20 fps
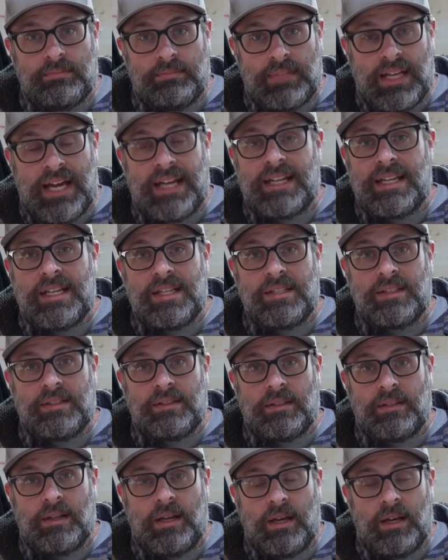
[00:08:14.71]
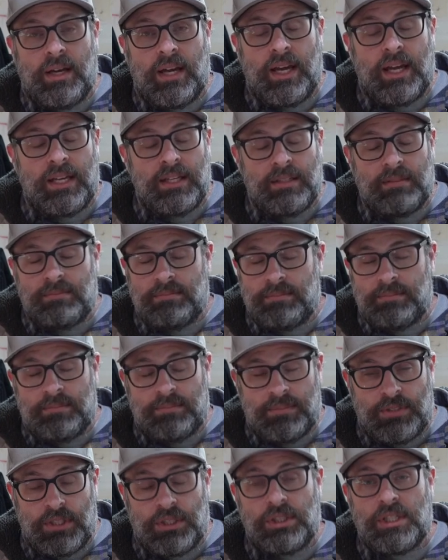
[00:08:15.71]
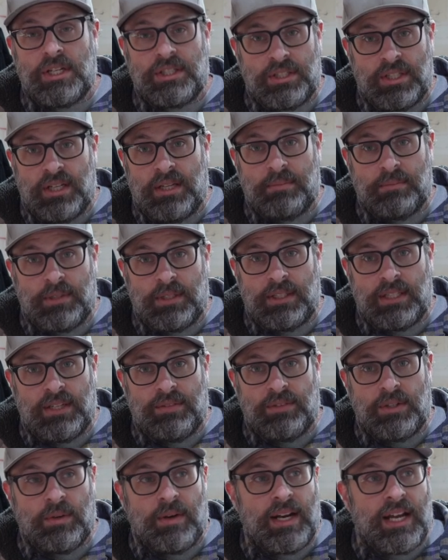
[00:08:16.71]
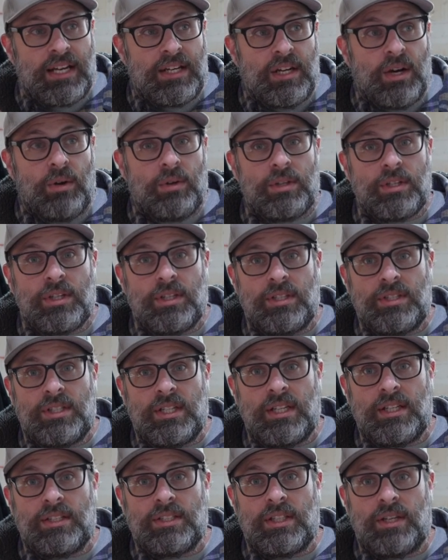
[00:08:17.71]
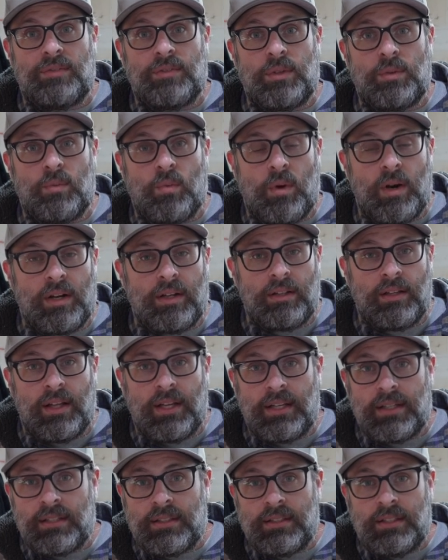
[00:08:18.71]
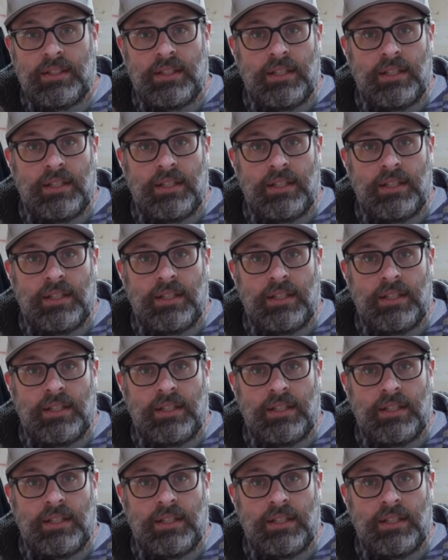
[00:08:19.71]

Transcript: That is a suggestion I'm going to give you. And I know you're going to say to yourself, you want to